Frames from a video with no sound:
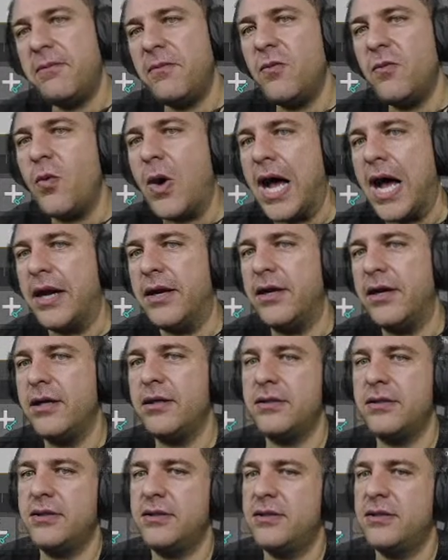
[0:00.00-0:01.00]
one
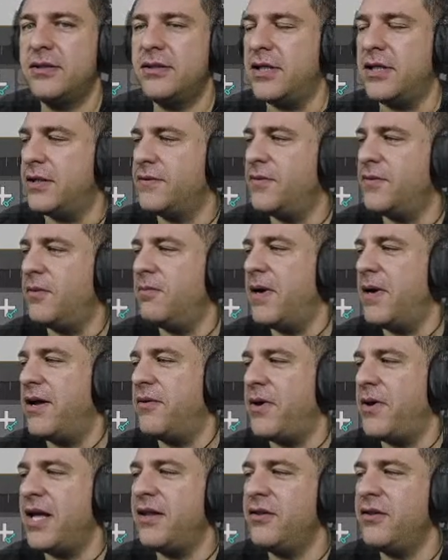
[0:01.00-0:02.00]
just for my
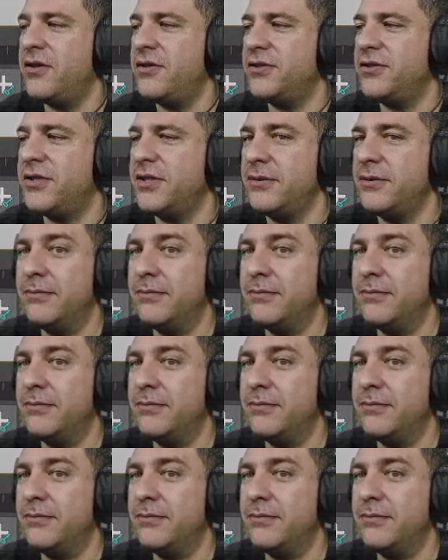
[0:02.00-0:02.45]
renders.